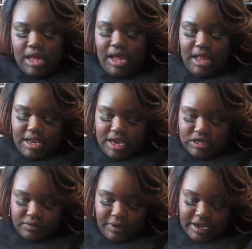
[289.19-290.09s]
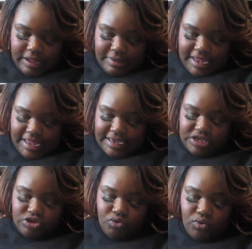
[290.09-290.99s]
And this rang up
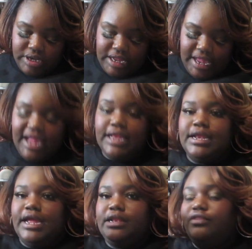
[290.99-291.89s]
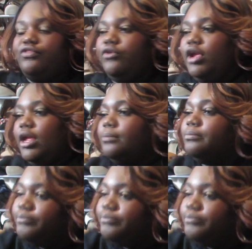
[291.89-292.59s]
as $28.93.